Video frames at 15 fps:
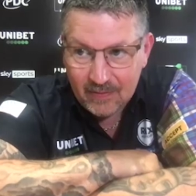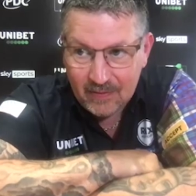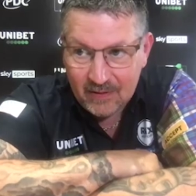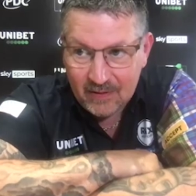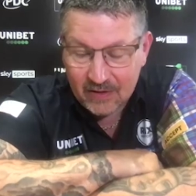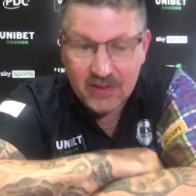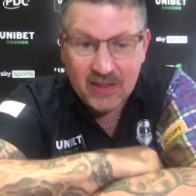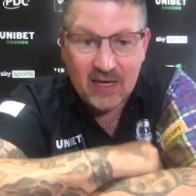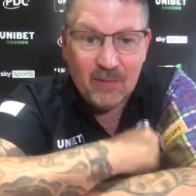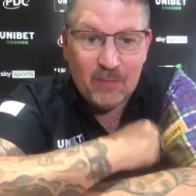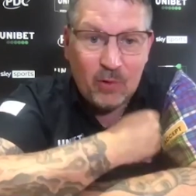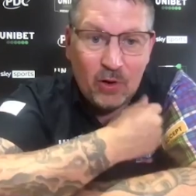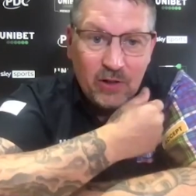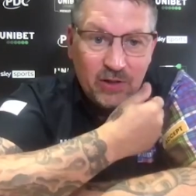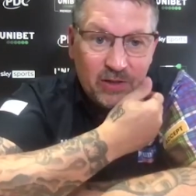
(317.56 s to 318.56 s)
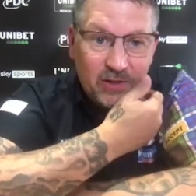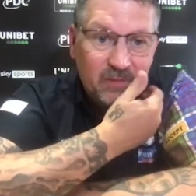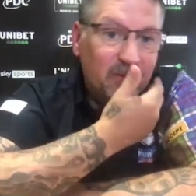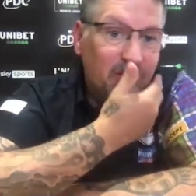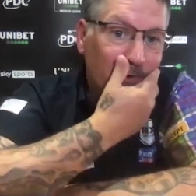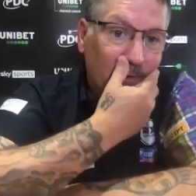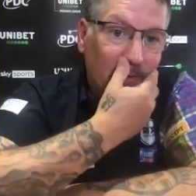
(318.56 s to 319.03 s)
I had to get the points.
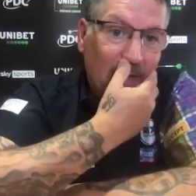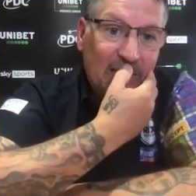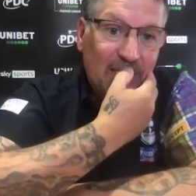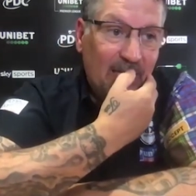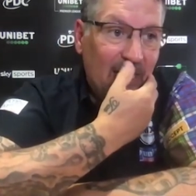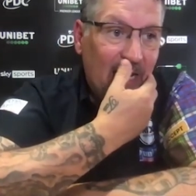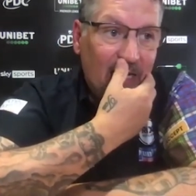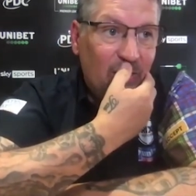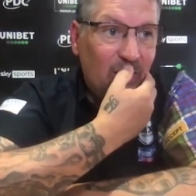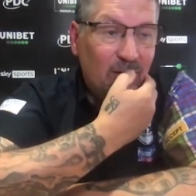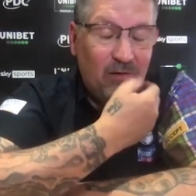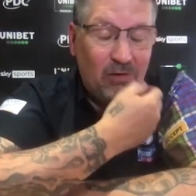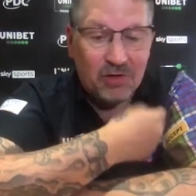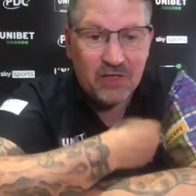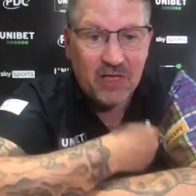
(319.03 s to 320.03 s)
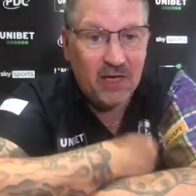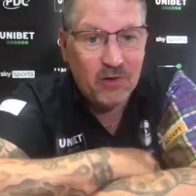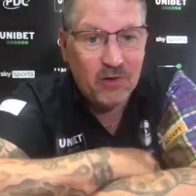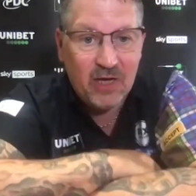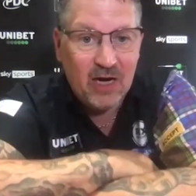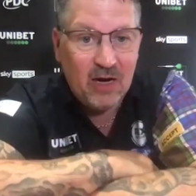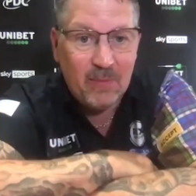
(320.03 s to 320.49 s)
You know, last night, honestly, I
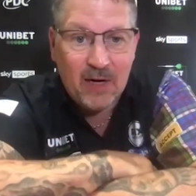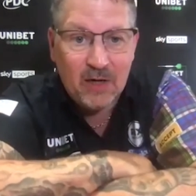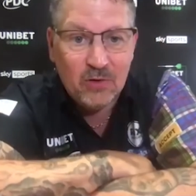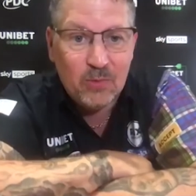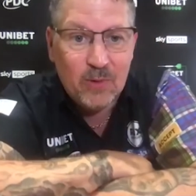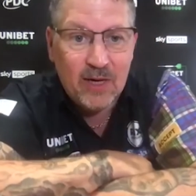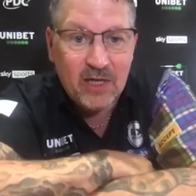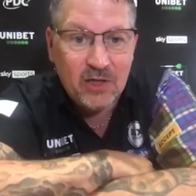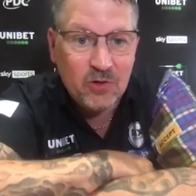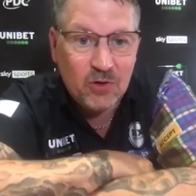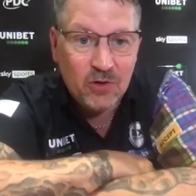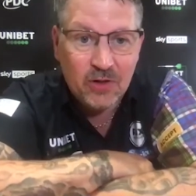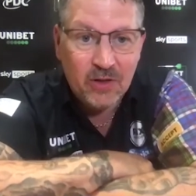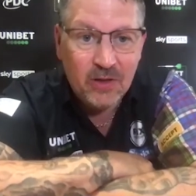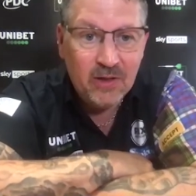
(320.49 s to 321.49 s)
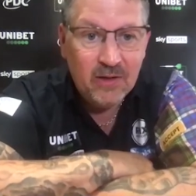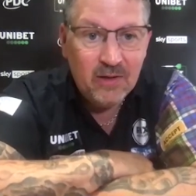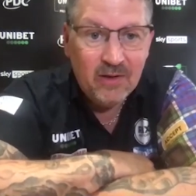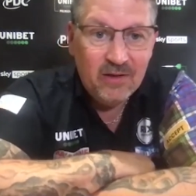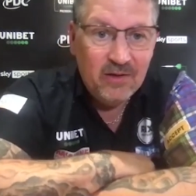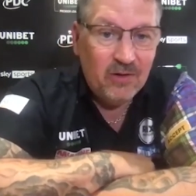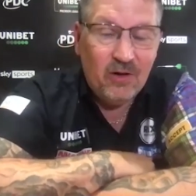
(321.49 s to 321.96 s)
couldn't hit a band on my hedgehog.
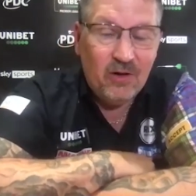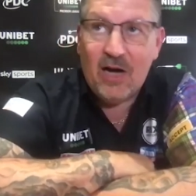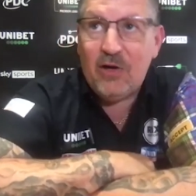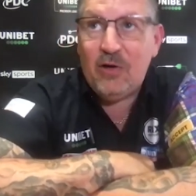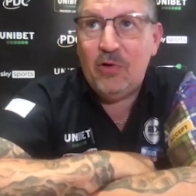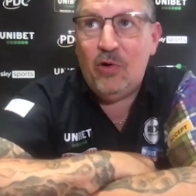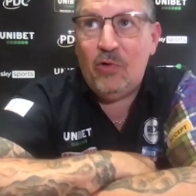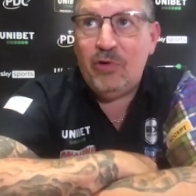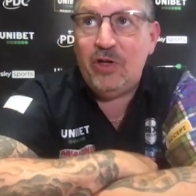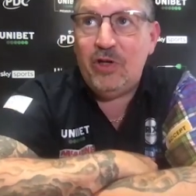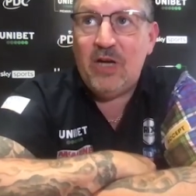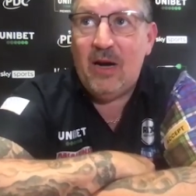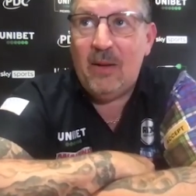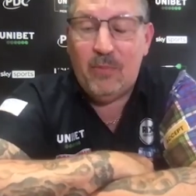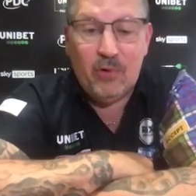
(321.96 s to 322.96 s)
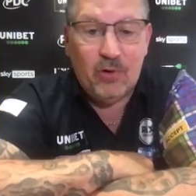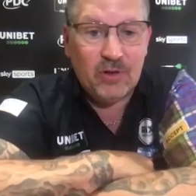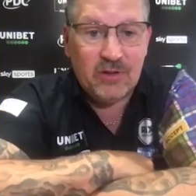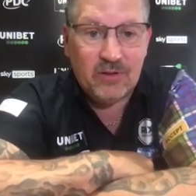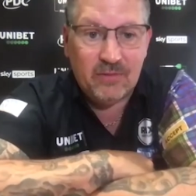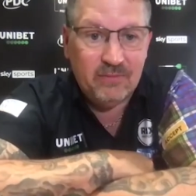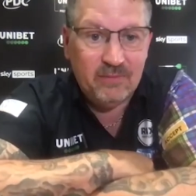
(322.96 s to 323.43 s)
You know, I could not reach that board.
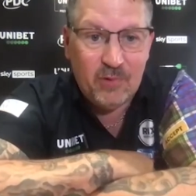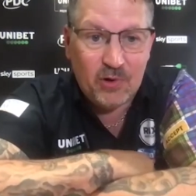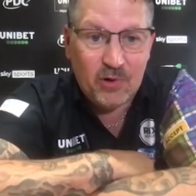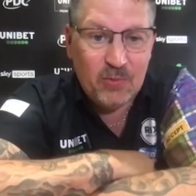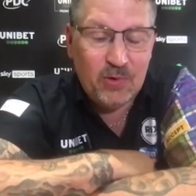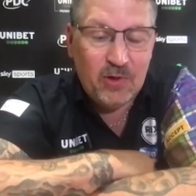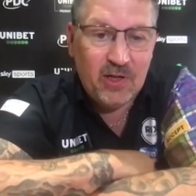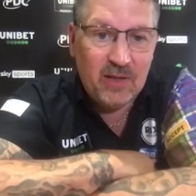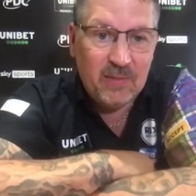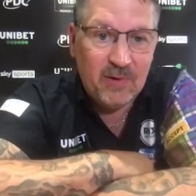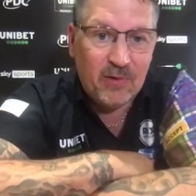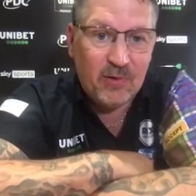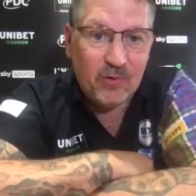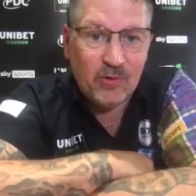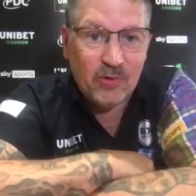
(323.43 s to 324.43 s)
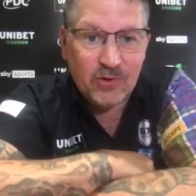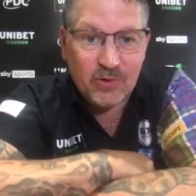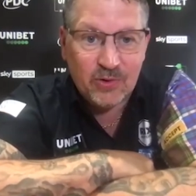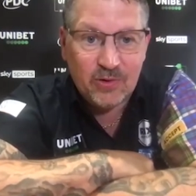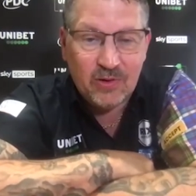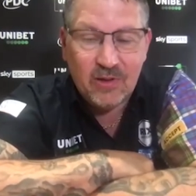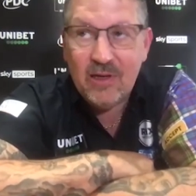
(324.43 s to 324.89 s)
Body wouldn't let me throw.
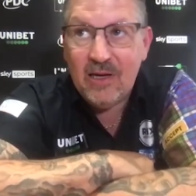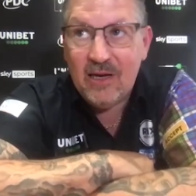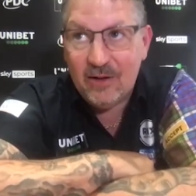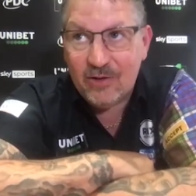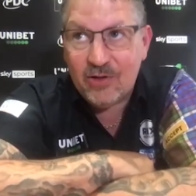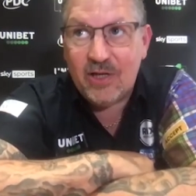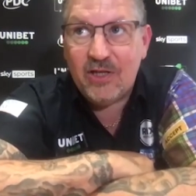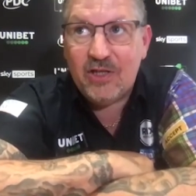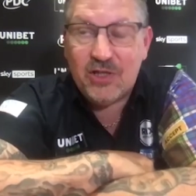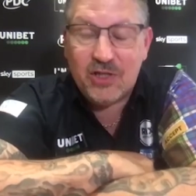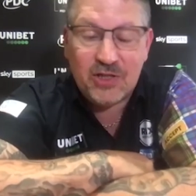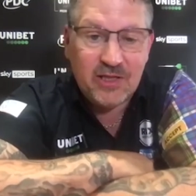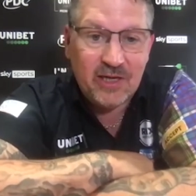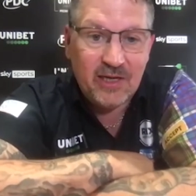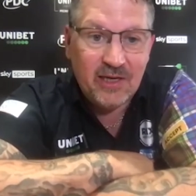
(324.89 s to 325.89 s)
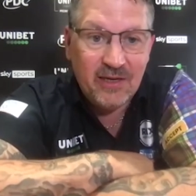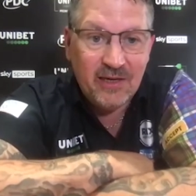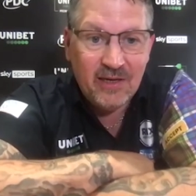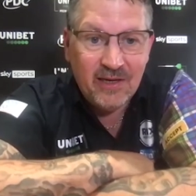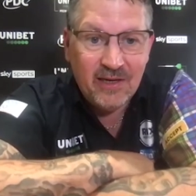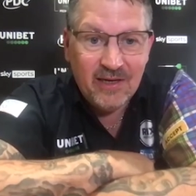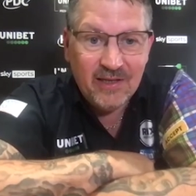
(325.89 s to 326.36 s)
So it's nice just to
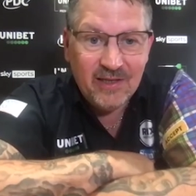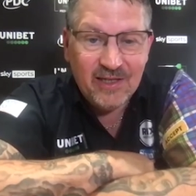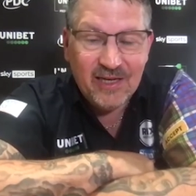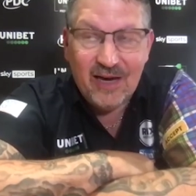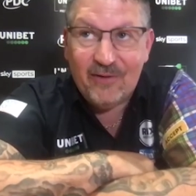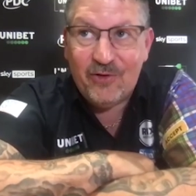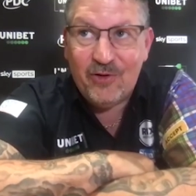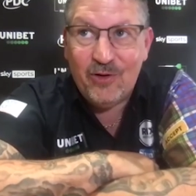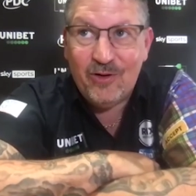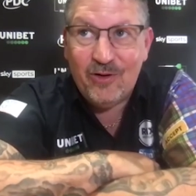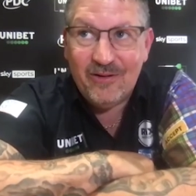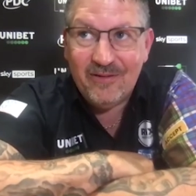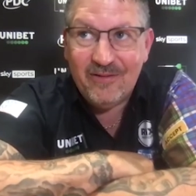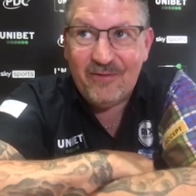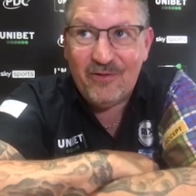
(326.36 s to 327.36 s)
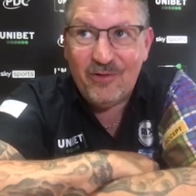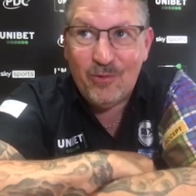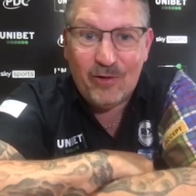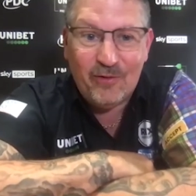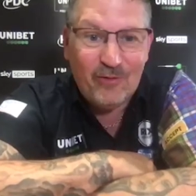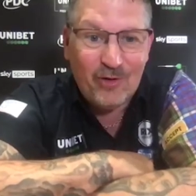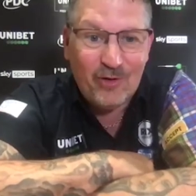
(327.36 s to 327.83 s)
get a few
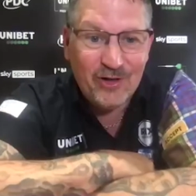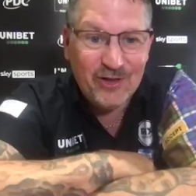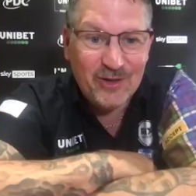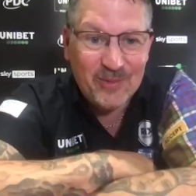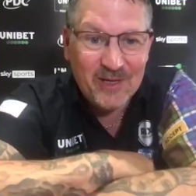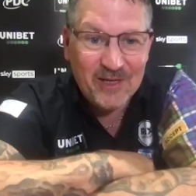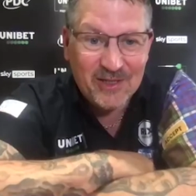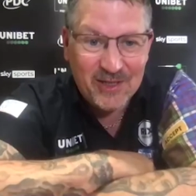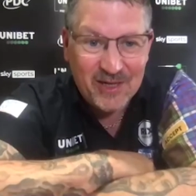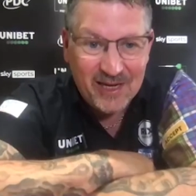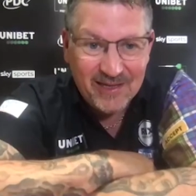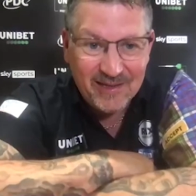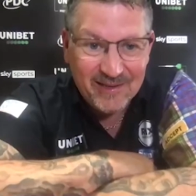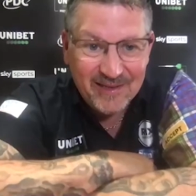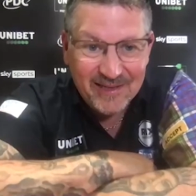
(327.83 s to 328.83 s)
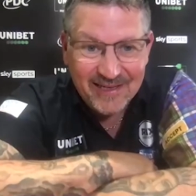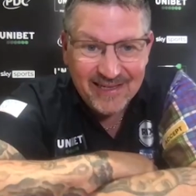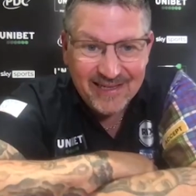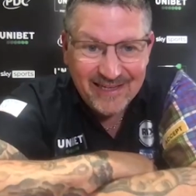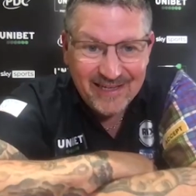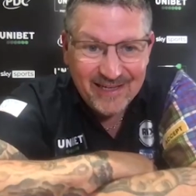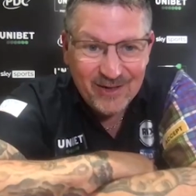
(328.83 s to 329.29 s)
140s up there tonight.
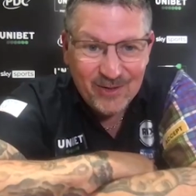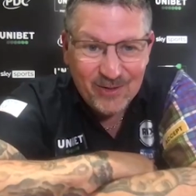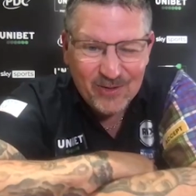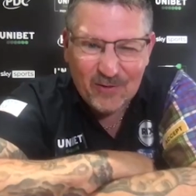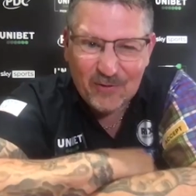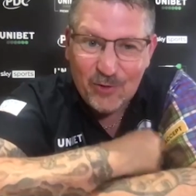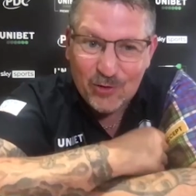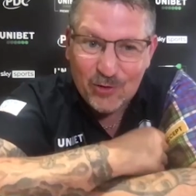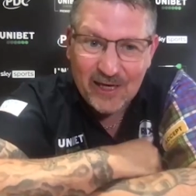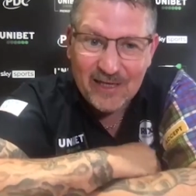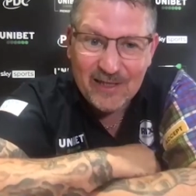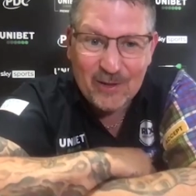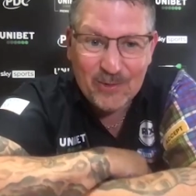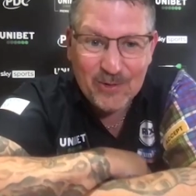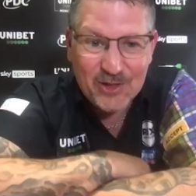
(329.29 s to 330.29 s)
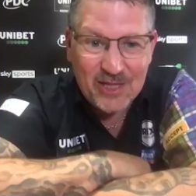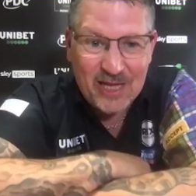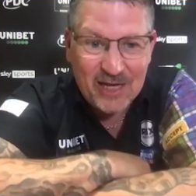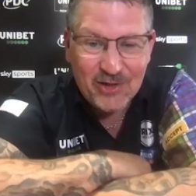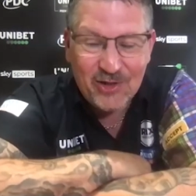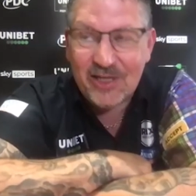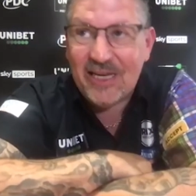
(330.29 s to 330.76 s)
You know, there's a few signs I was
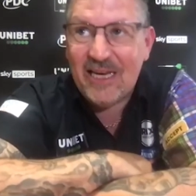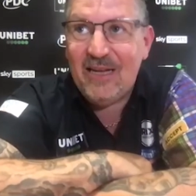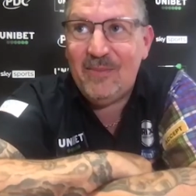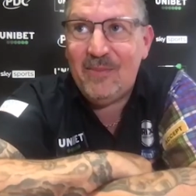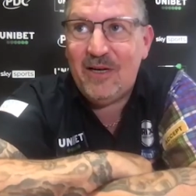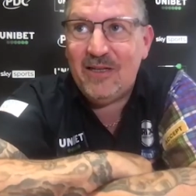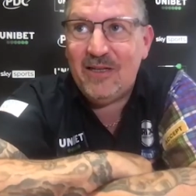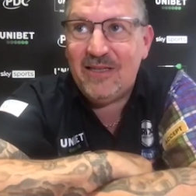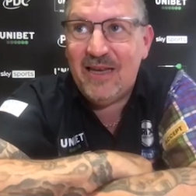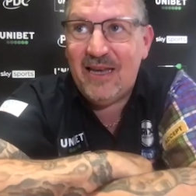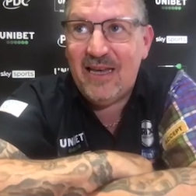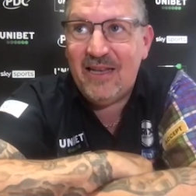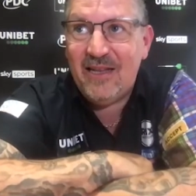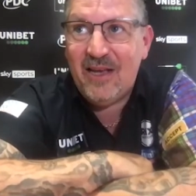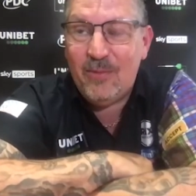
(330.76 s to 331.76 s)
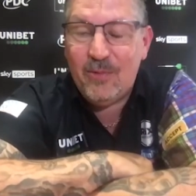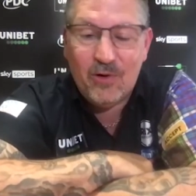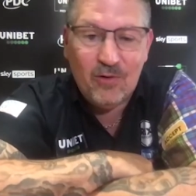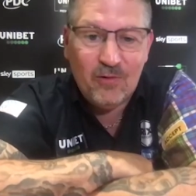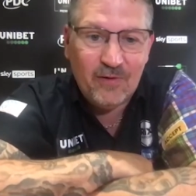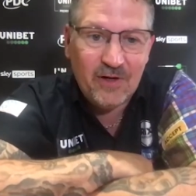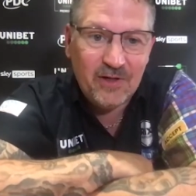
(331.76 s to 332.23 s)
snatching again, but now we got
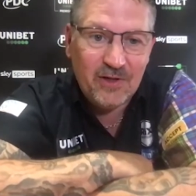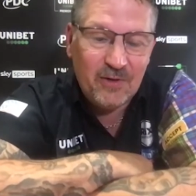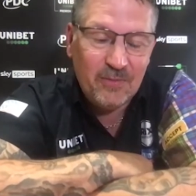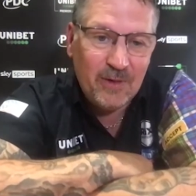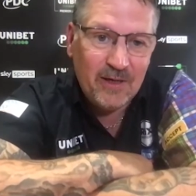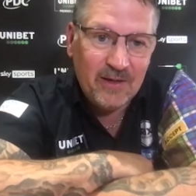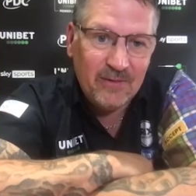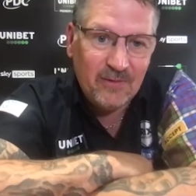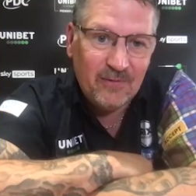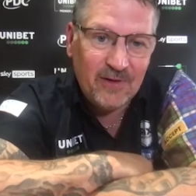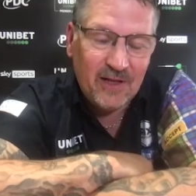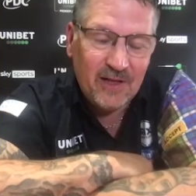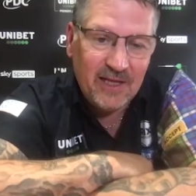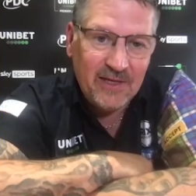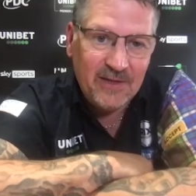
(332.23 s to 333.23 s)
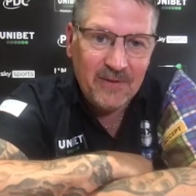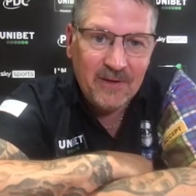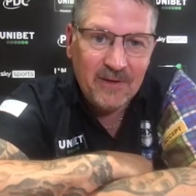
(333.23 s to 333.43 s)
over and done with, over the line.